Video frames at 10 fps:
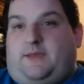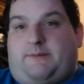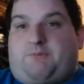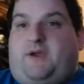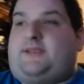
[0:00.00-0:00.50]
I
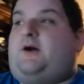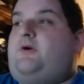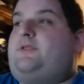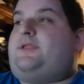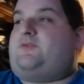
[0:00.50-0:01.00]
mean, Brian
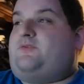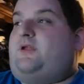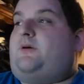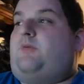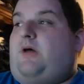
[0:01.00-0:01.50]
Helgeland has
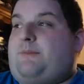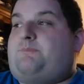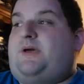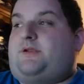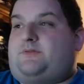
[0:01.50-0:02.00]
done a lot
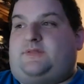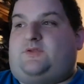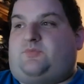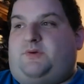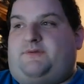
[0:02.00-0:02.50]
better than
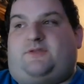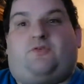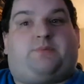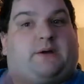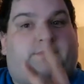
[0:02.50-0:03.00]
this movie.
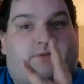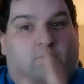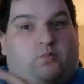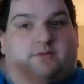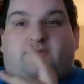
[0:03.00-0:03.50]
This is probably
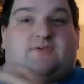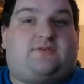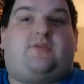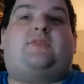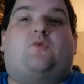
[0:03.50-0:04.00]
this is
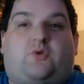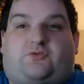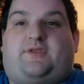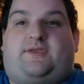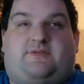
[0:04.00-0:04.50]
easily the
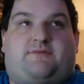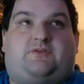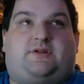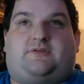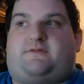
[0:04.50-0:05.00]
worst thing he's ever
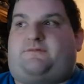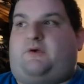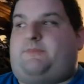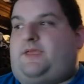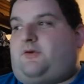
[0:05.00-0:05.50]
done as a
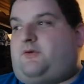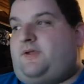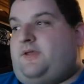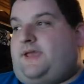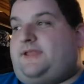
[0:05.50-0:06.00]
filmmaker.
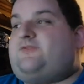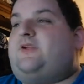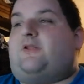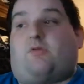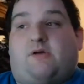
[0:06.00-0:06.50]
And he's
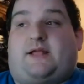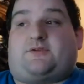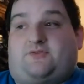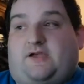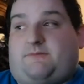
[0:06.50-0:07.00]
done a lot
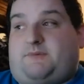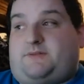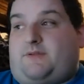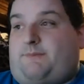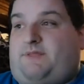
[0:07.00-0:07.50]
of stuff,
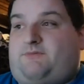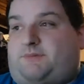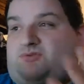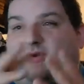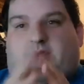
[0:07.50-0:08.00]
but, I mean,
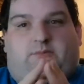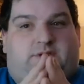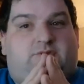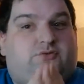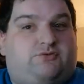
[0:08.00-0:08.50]
I'm sorry.
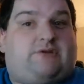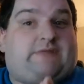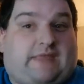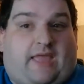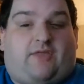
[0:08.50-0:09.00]
When you do stuff
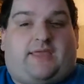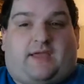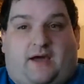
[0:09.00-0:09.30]
like L.A.